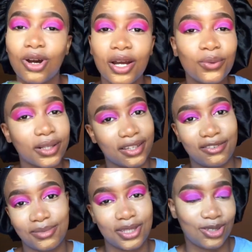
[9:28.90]
God will
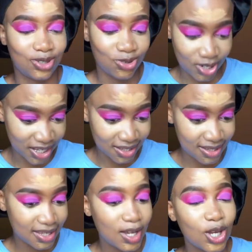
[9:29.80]
give me the
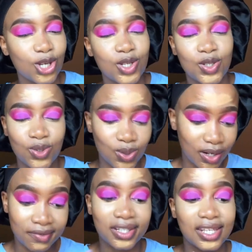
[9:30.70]
strength to do
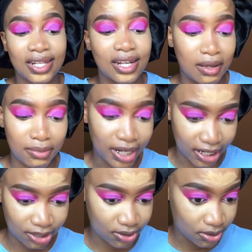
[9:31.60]
everything that I'm
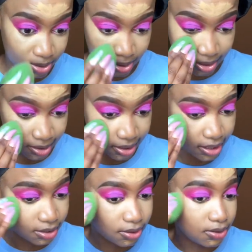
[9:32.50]
planning to do this year,
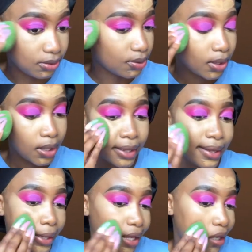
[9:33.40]
you know.
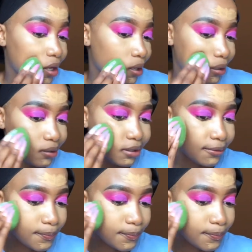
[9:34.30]
And